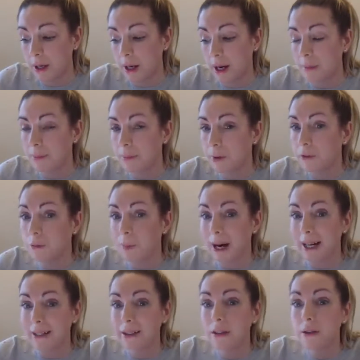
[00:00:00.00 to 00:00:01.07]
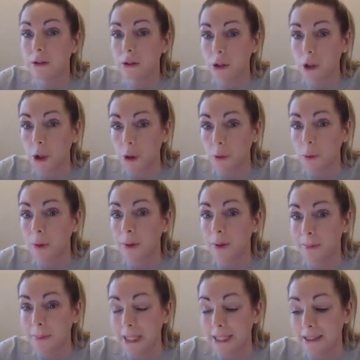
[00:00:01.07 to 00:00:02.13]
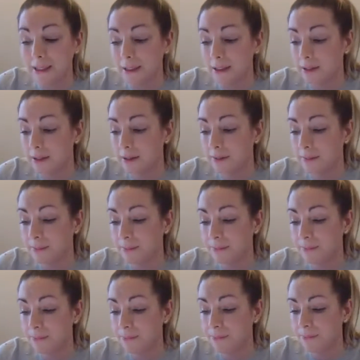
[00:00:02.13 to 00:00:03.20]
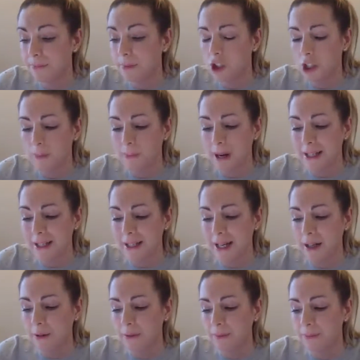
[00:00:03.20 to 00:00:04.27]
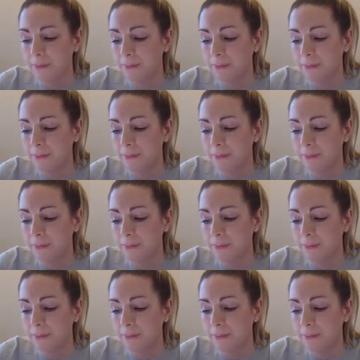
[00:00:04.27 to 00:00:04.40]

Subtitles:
and moved back 2 meters. She bent down.